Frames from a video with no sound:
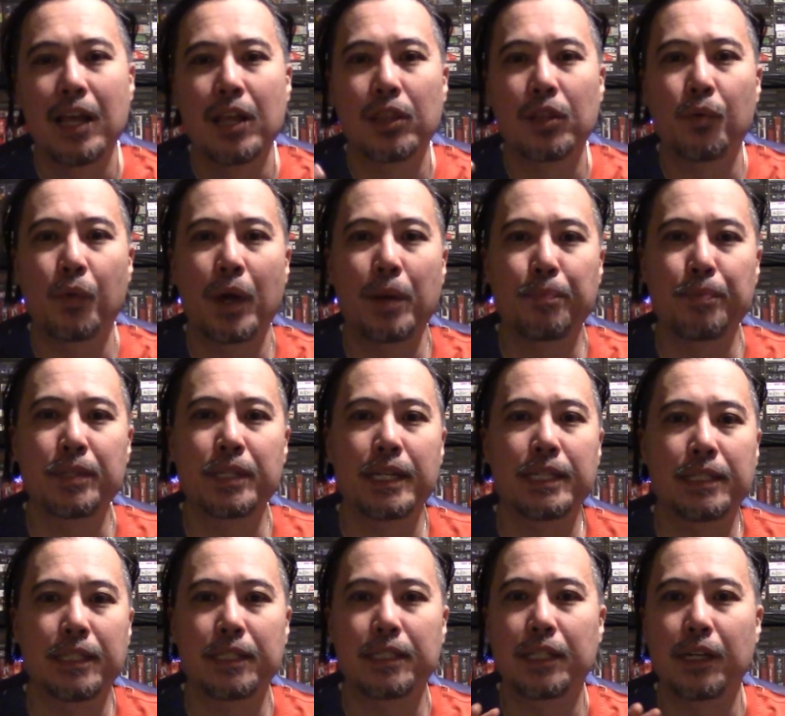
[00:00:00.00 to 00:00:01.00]
the way it
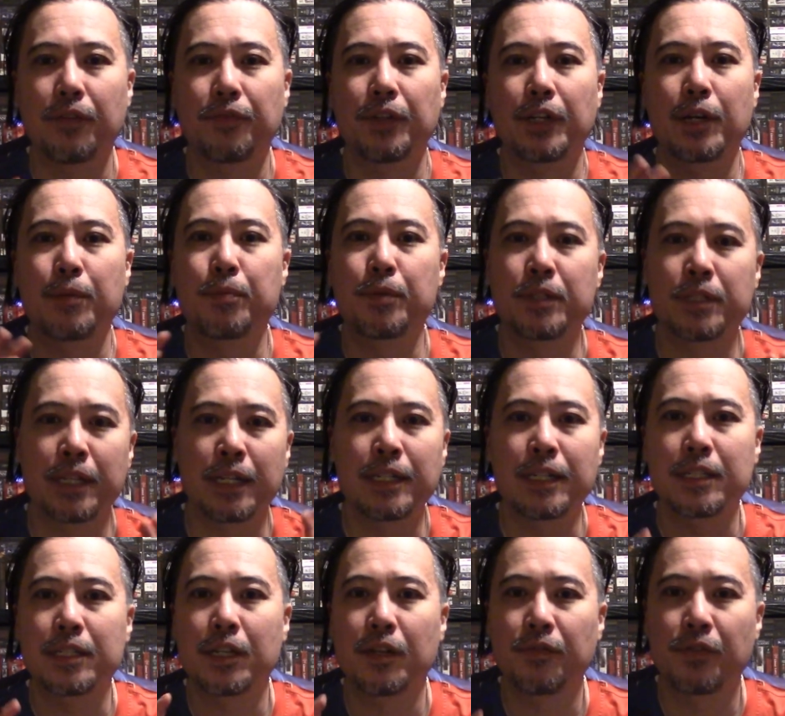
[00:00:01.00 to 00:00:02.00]
presents itself, it can present
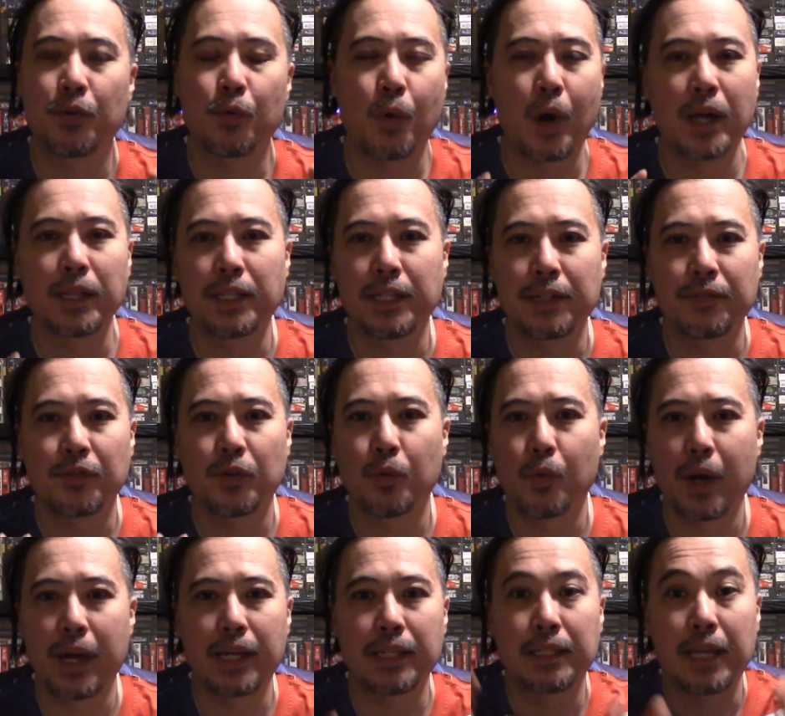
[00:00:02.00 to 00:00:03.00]
itself in wildly different
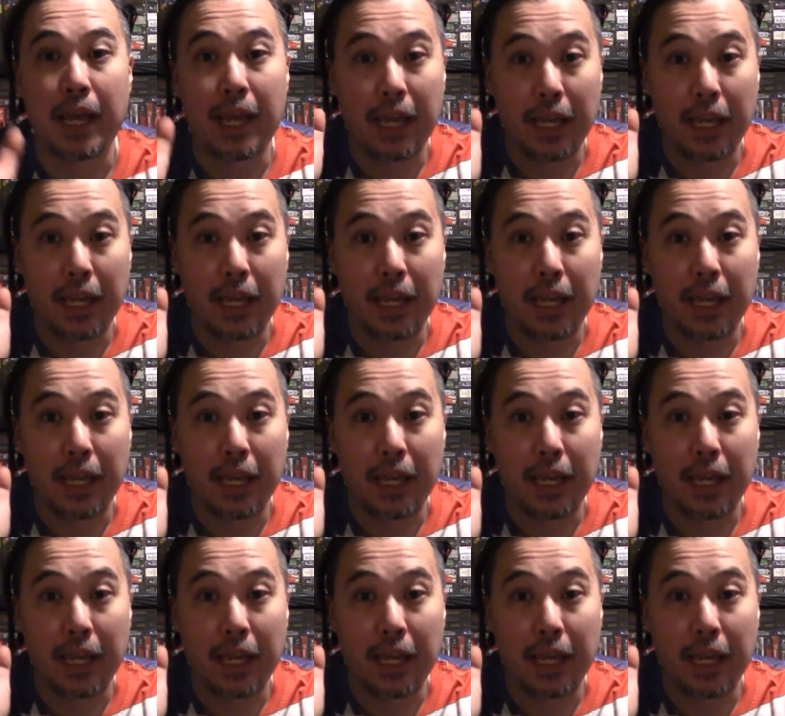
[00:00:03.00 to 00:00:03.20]
ways